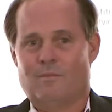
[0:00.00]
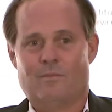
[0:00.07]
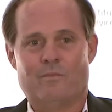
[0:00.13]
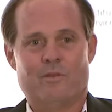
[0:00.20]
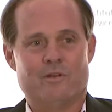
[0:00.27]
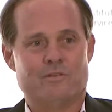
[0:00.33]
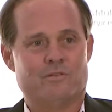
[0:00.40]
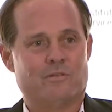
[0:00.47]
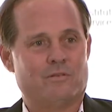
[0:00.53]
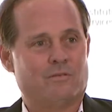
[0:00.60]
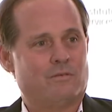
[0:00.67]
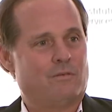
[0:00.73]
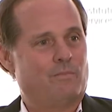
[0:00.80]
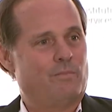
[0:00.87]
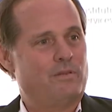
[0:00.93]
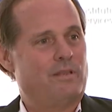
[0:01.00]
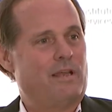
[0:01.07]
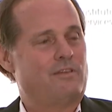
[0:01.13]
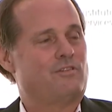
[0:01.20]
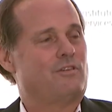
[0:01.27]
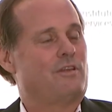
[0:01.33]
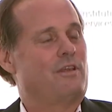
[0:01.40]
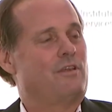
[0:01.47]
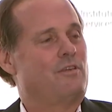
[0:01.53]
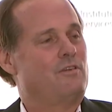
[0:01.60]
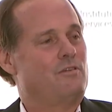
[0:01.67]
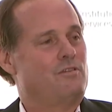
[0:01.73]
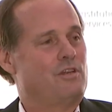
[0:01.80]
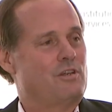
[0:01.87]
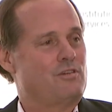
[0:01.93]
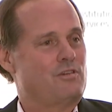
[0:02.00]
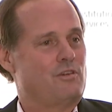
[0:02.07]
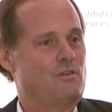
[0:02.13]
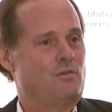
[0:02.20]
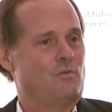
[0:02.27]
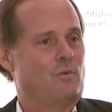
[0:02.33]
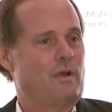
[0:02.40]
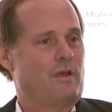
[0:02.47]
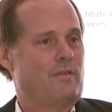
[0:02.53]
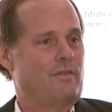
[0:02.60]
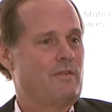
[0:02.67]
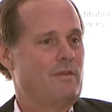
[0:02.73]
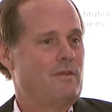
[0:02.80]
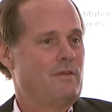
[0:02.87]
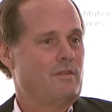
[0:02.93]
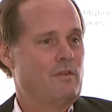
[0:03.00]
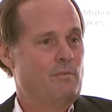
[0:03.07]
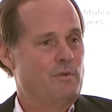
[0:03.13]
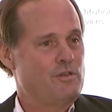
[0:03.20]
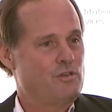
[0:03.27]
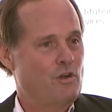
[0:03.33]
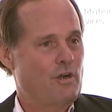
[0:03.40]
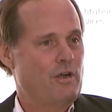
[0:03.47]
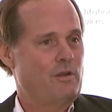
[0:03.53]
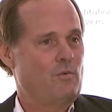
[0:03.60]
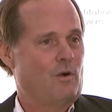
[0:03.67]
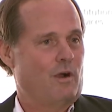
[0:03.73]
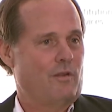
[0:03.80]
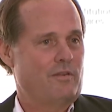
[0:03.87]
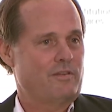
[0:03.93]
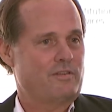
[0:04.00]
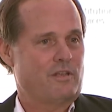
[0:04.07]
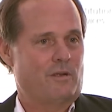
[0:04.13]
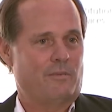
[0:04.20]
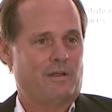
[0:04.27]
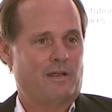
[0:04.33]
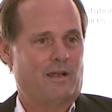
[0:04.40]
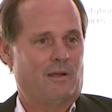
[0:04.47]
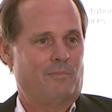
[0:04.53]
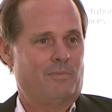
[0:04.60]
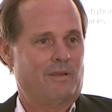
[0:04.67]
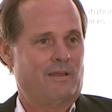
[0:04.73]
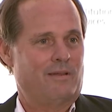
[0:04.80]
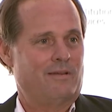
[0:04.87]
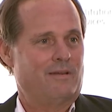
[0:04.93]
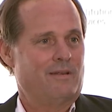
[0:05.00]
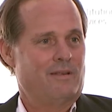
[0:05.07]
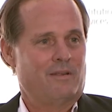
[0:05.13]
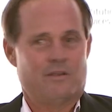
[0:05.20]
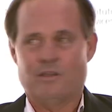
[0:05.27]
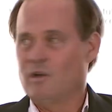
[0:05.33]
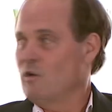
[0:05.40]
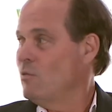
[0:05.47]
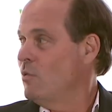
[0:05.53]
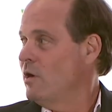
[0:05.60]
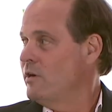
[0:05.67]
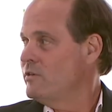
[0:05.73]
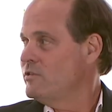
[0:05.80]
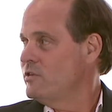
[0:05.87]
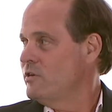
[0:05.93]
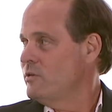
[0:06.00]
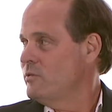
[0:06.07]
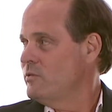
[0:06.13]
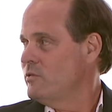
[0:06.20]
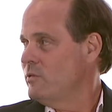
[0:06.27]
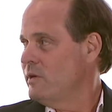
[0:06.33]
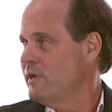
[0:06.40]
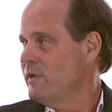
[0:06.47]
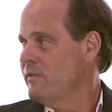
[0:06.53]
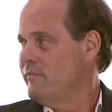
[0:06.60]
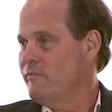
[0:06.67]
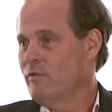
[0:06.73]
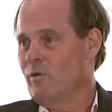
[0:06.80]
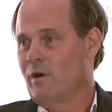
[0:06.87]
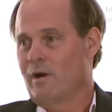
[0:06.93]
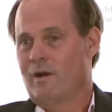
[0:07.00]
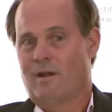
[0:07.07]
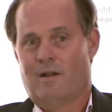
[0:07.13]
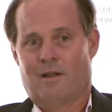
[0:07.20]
there's potentially a huge issue with the maturity wall that's coming up in year 1, 2, 3, and 4.